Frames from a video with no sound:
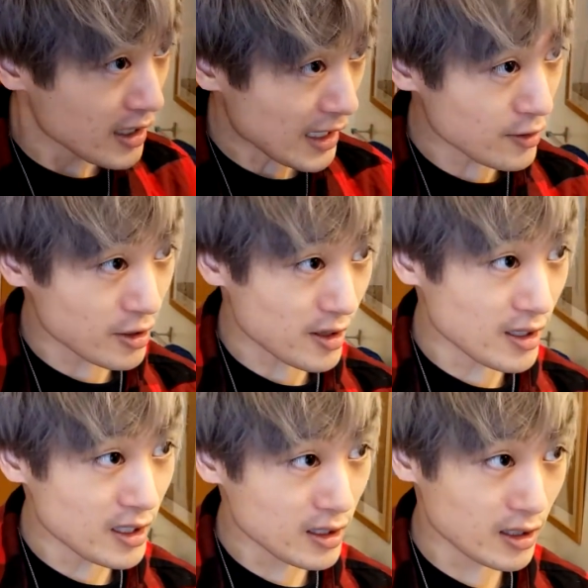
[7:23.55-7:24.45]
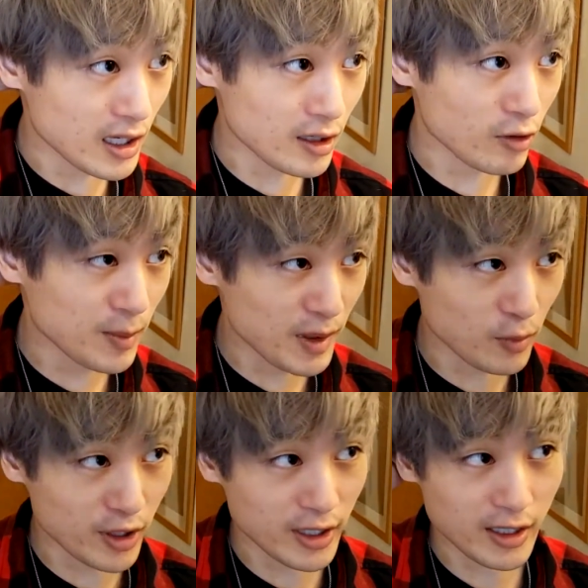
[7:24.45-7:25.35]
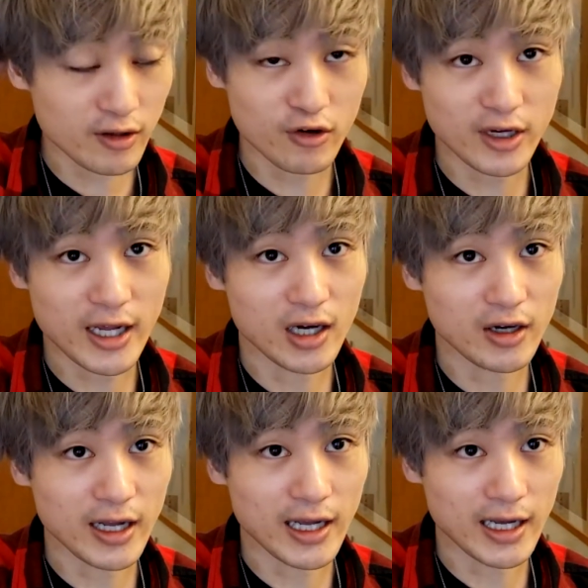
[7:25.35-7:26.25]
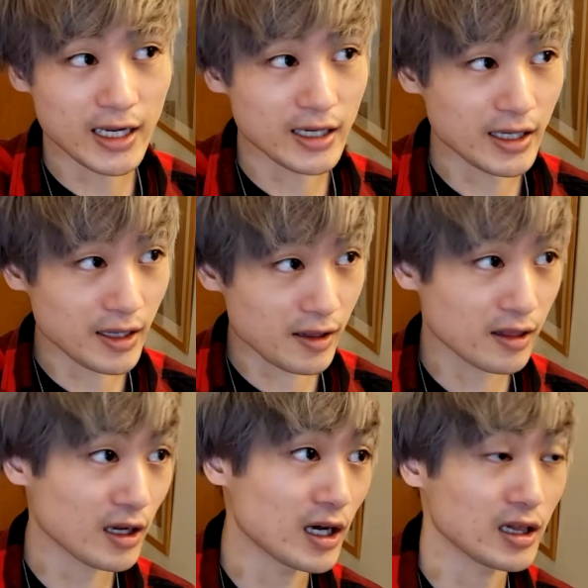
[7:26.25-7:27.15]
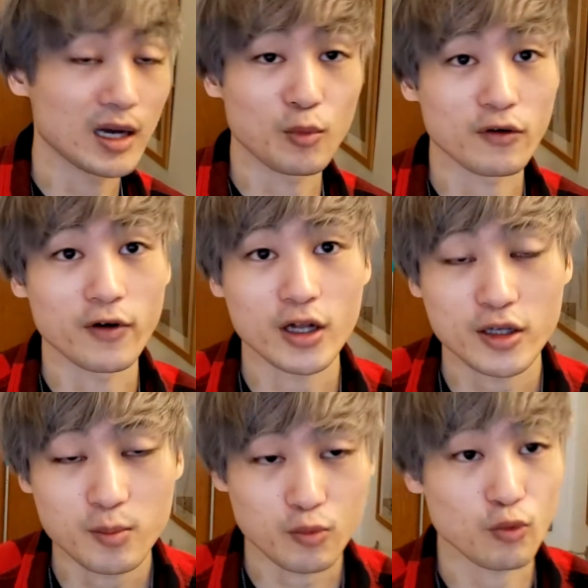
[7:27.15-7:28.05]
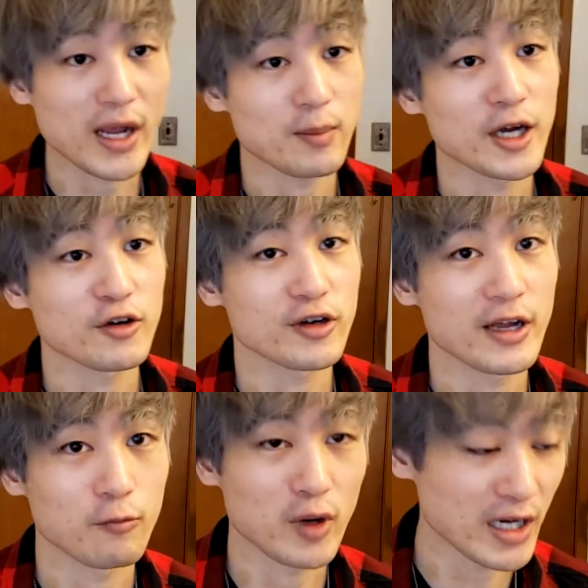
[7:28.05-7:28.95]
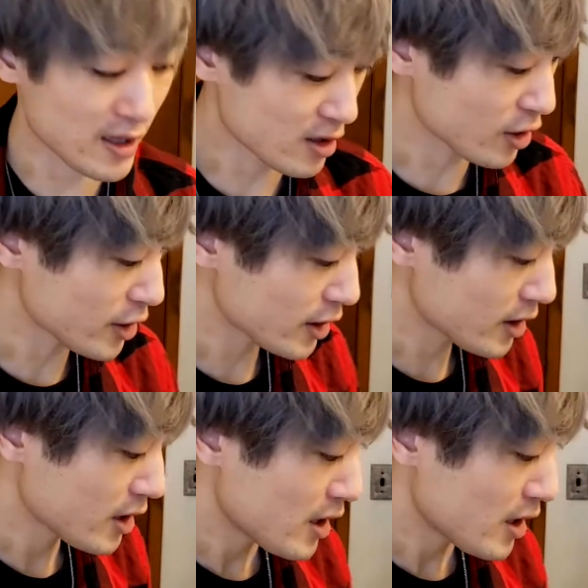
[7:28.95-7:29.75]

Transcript: As you can see, it got quite a bit more texture now, and it's got a lot more volume, way better than when I started.